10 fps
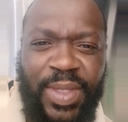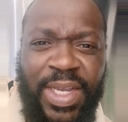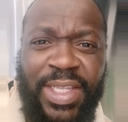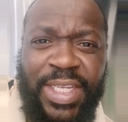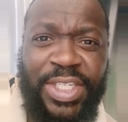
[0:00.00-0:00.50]

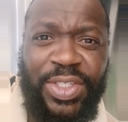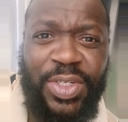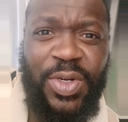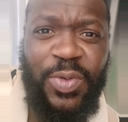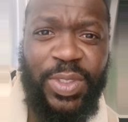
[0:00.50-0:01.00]
unless you
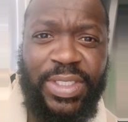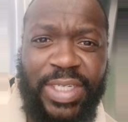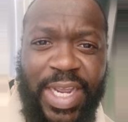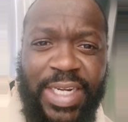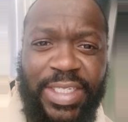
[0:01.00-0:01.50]
know what
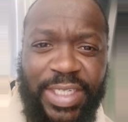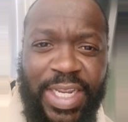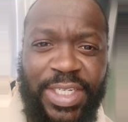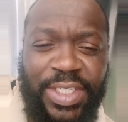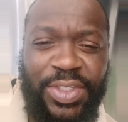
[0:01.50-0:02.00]
kind of
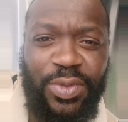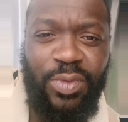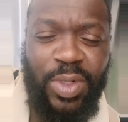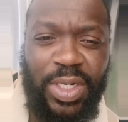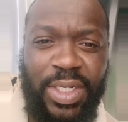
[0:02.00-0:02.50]
changes you
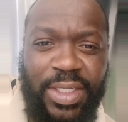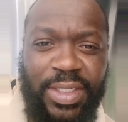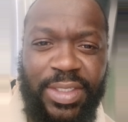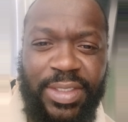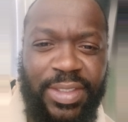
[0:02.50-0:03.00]
want
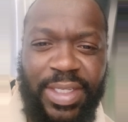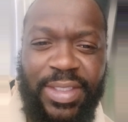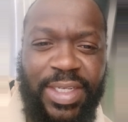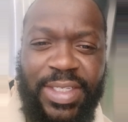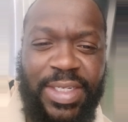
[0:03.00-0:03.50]
it
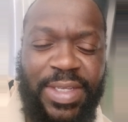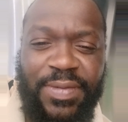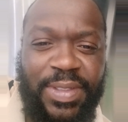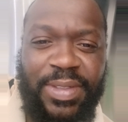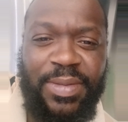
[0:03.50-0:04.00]
doesn't
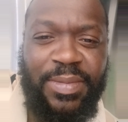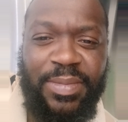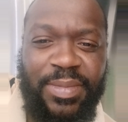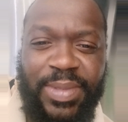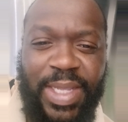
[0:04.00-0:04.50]
even
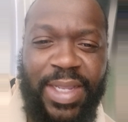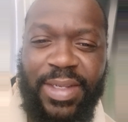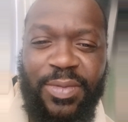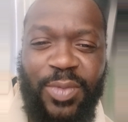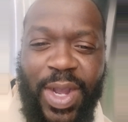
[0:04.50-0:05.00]
like
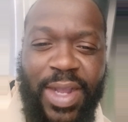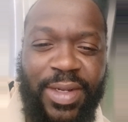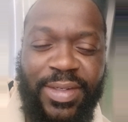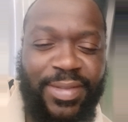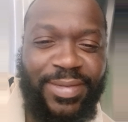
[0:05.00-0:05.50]
why
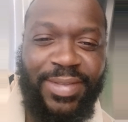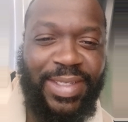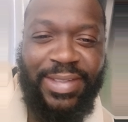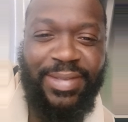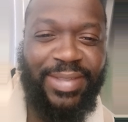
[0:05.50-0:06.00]

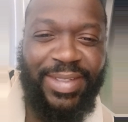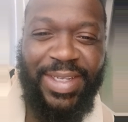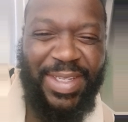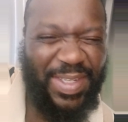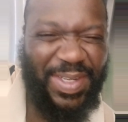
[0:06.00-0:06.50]

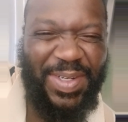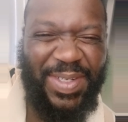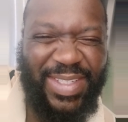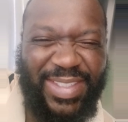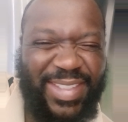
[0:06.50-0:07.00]
you know
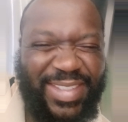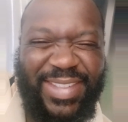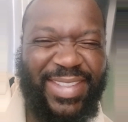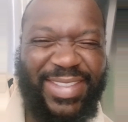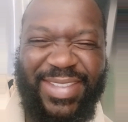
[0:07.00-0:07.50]
it's
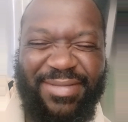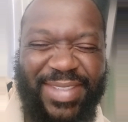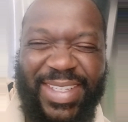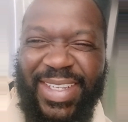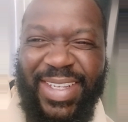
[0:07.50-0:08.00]

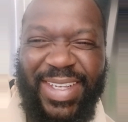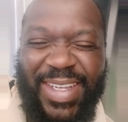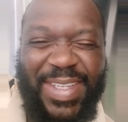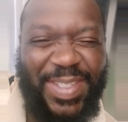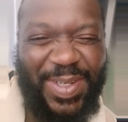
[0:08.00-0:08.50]

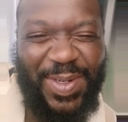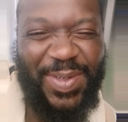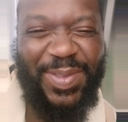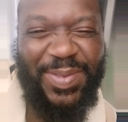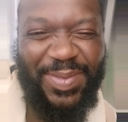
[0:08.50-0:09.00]

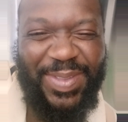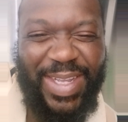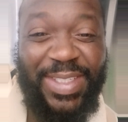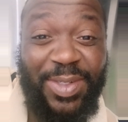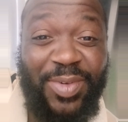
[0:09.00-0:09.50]
so
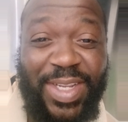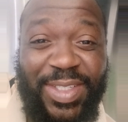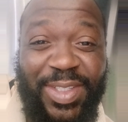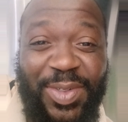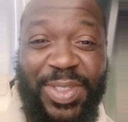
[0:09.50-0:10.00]
that's the
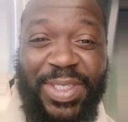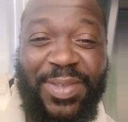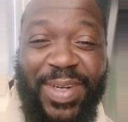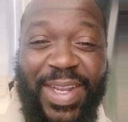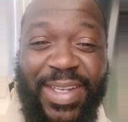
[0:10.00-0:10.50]
resolution right